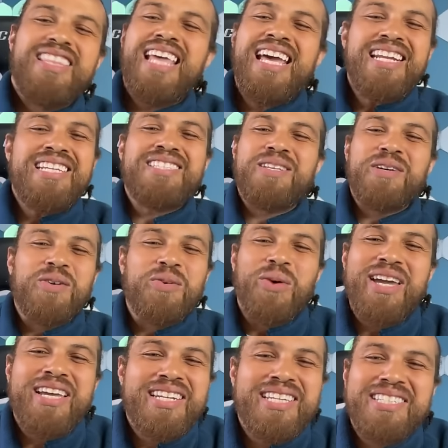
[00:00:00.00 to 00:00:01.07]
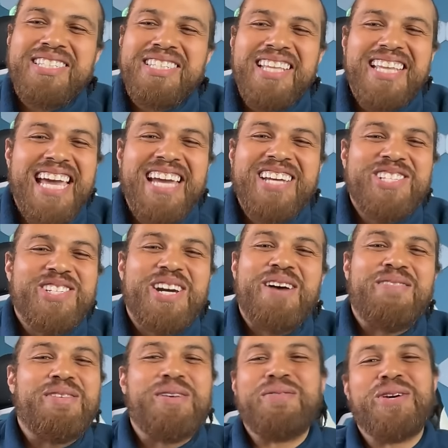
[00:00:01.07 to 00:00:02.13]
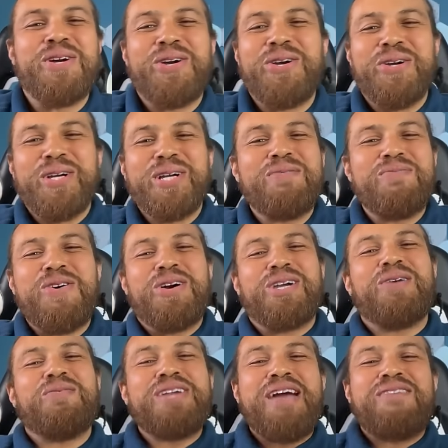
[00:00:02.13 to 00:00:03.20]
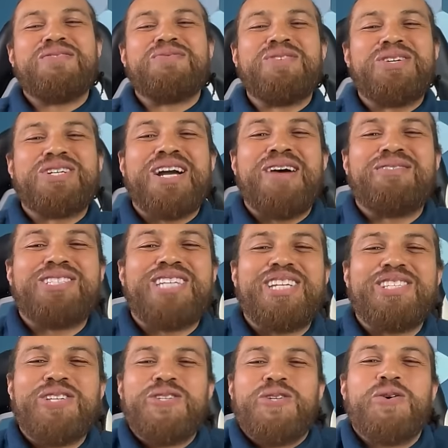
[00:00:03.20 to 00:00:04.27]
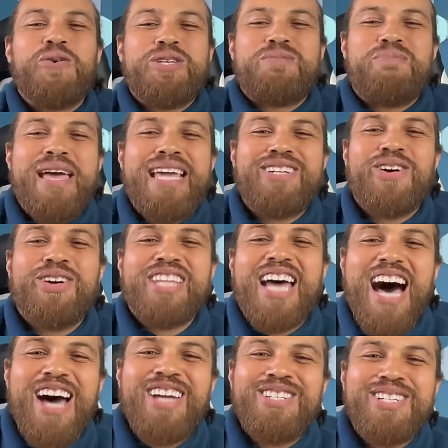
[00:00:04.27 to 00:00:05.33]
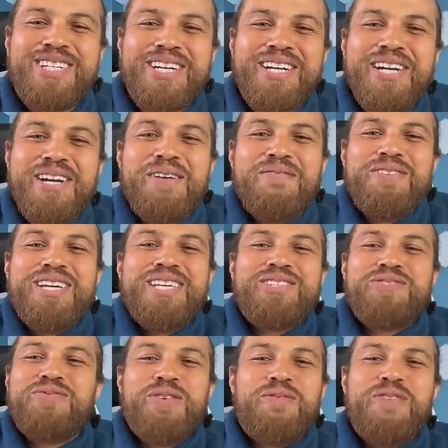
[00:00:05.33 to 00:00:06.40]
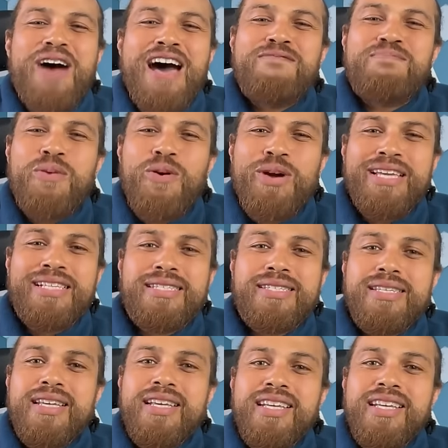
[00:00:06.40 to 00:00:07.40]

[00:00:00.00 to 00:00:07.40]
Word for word: That is the greatest answer I've ever heard. Come on, can we have a real conversation? The dude was betting on the under for his for five points.